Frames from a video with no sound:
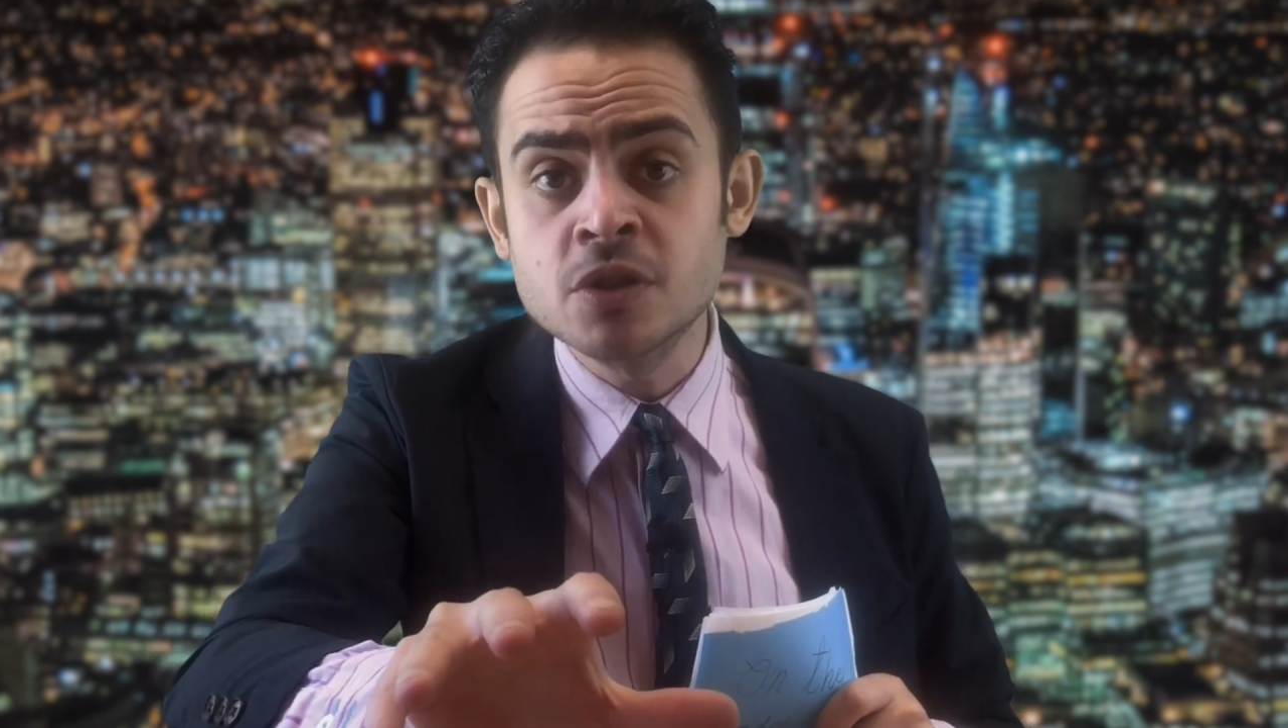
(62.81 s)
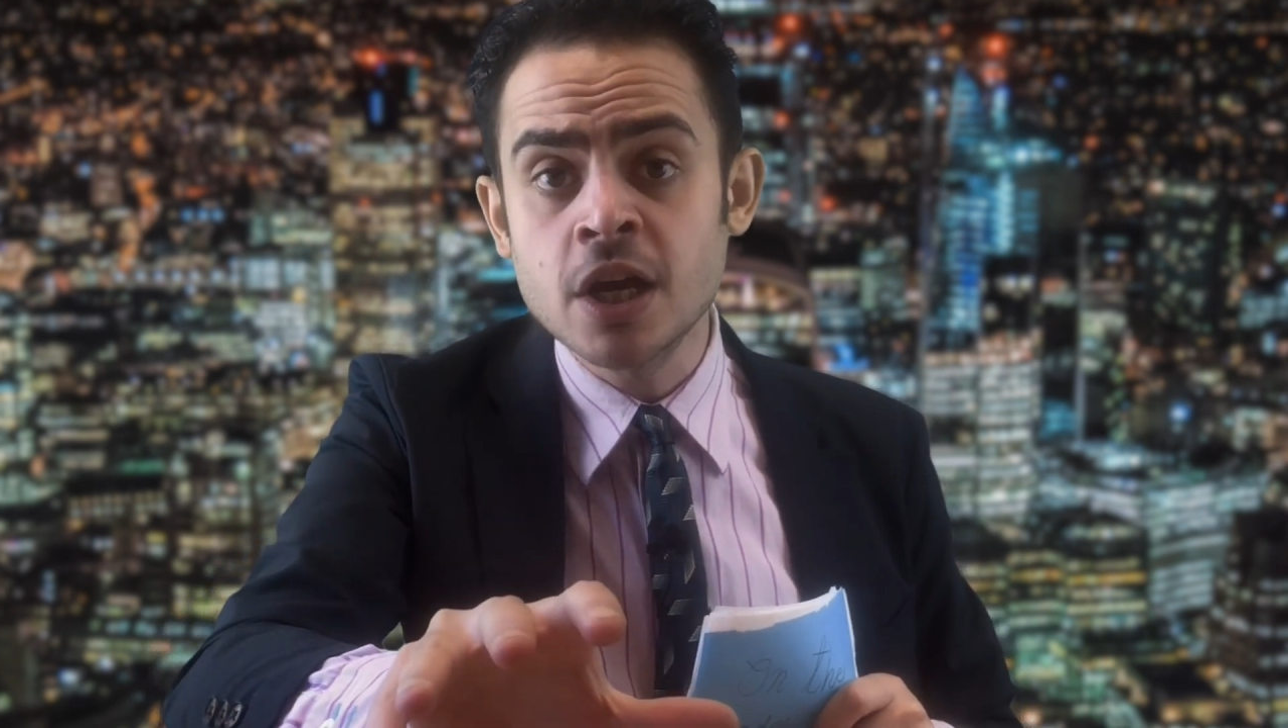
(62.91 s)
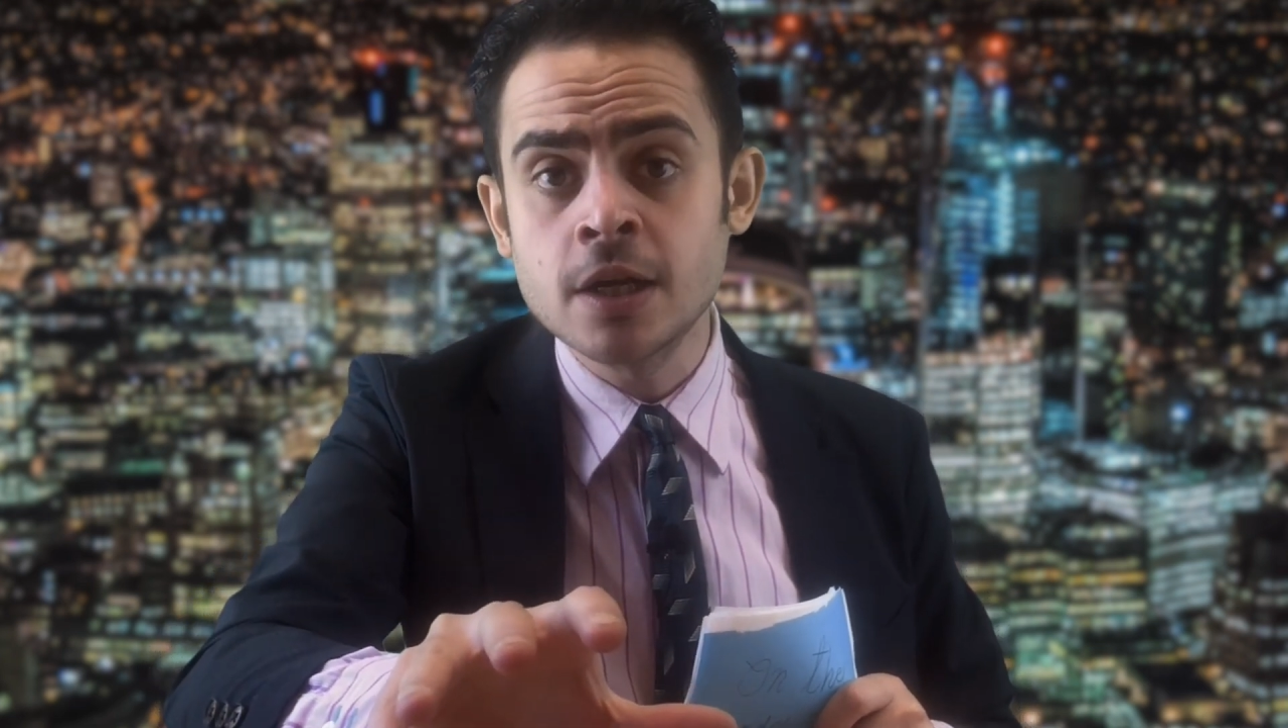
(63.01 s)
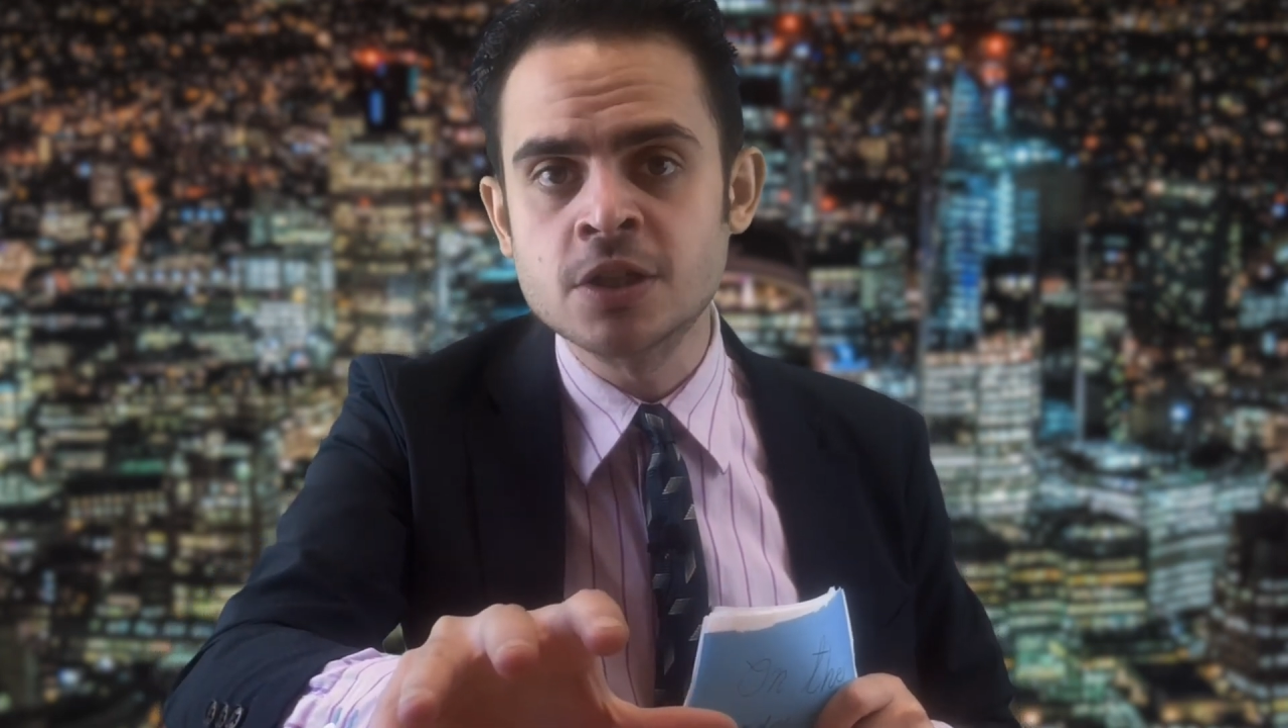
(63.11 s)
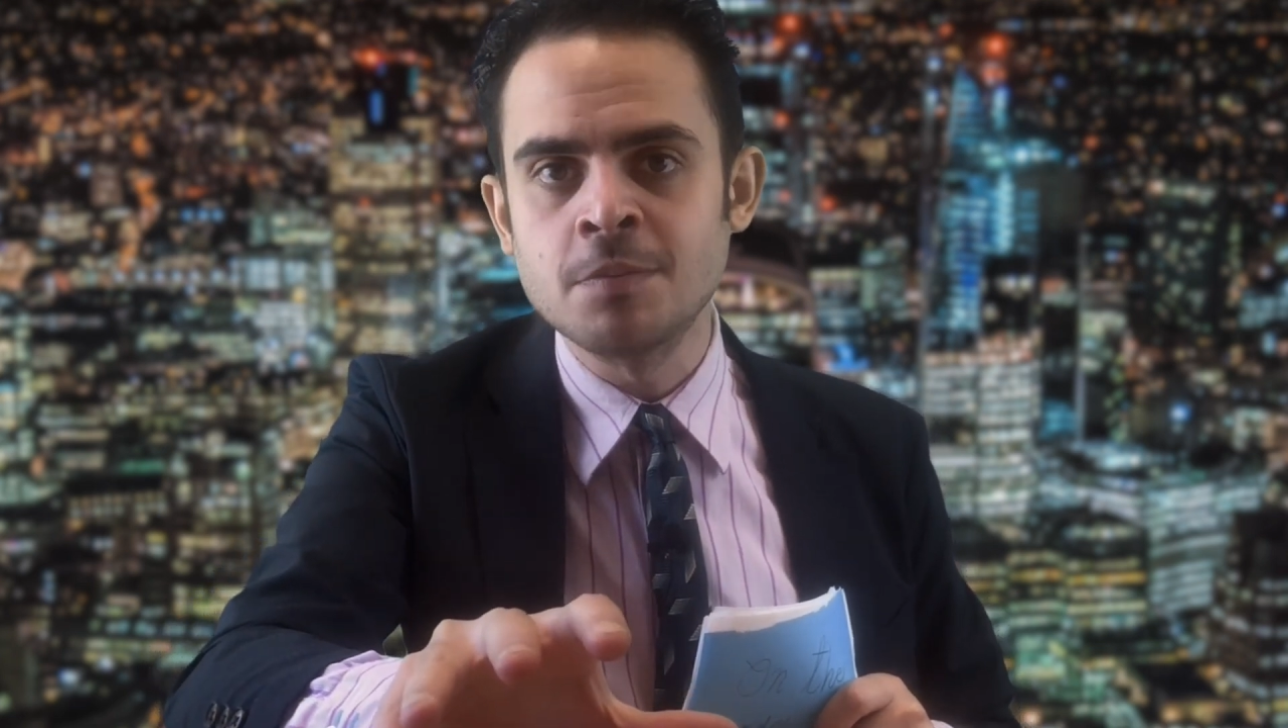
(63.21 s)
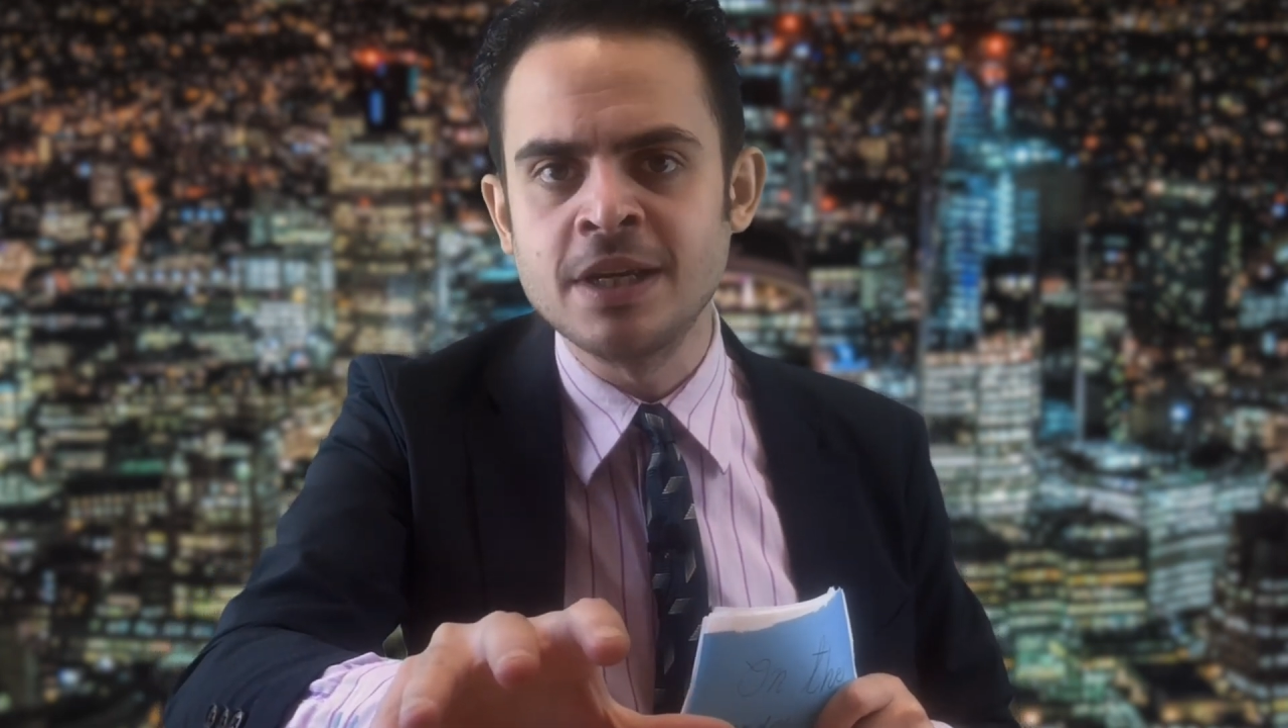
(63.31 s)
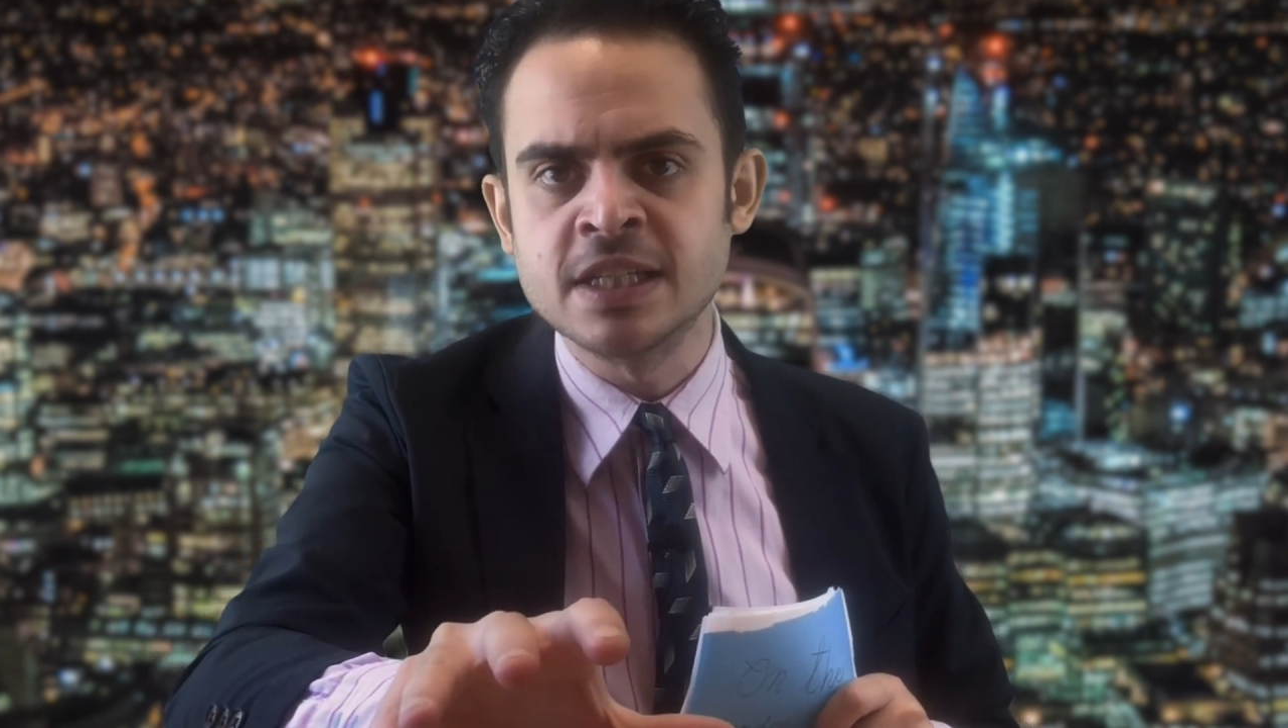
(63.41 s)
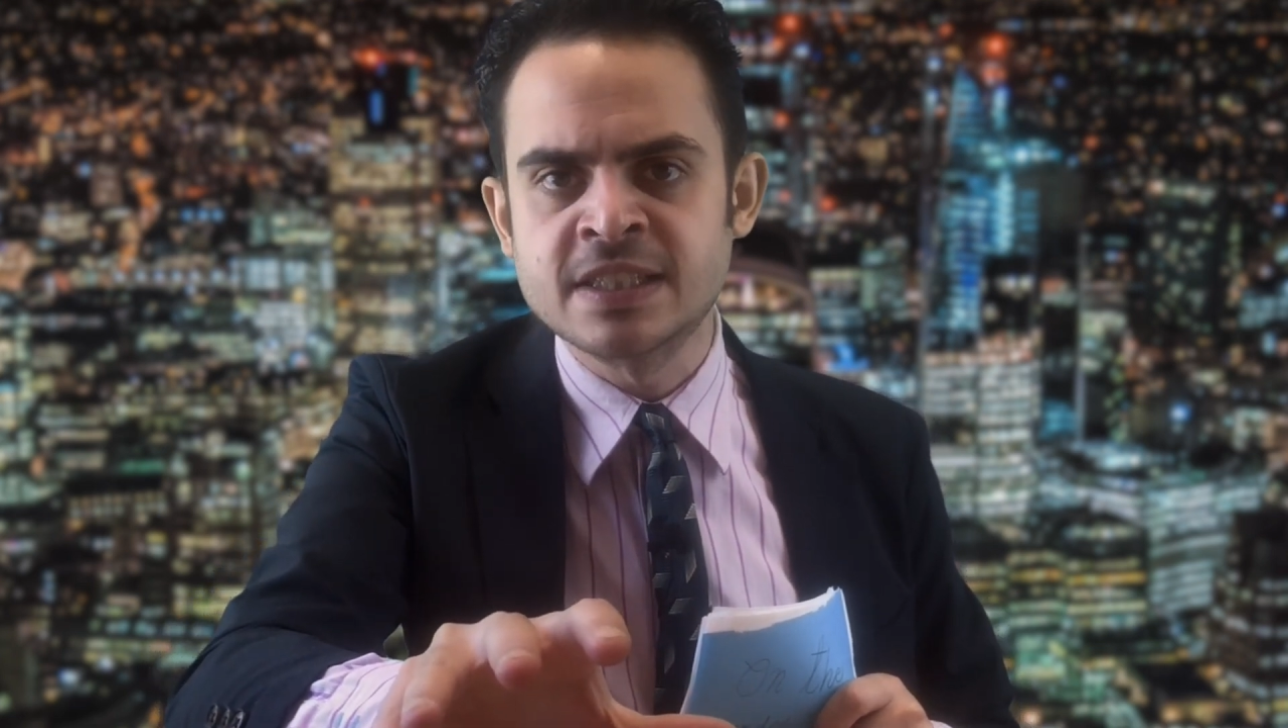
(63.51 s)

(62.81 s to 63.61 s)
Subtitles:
turned to me and